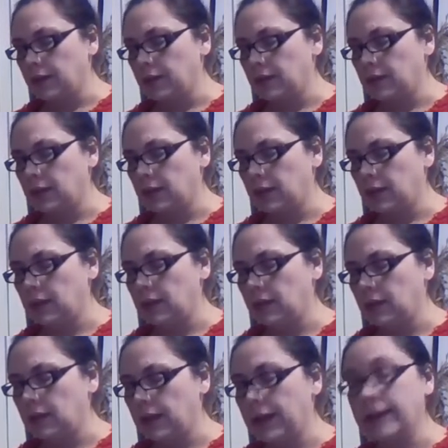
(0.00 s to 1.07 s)
the
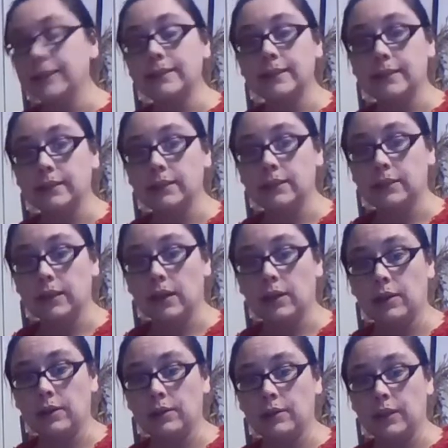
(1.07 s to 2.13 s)
essence
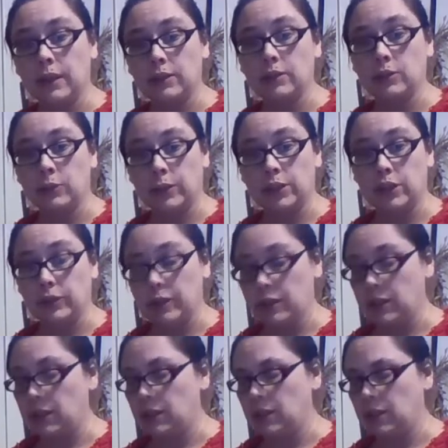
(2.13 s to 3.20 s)
of kitchen
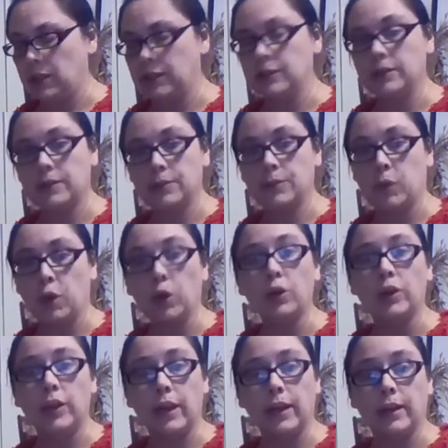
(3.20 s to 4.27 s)
witchery is
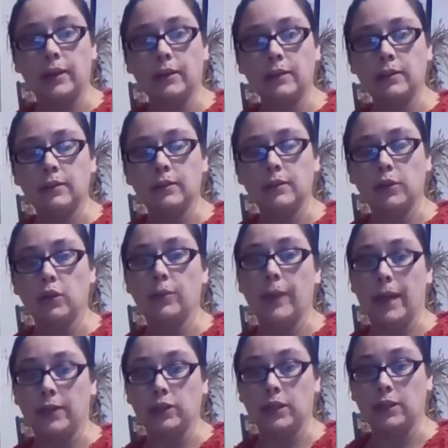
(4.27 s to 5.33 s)
cooking your
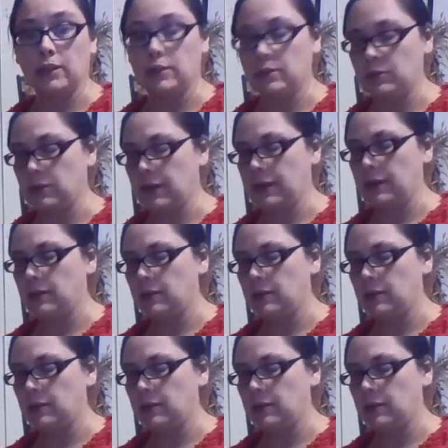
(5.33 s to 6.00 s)
magic, right?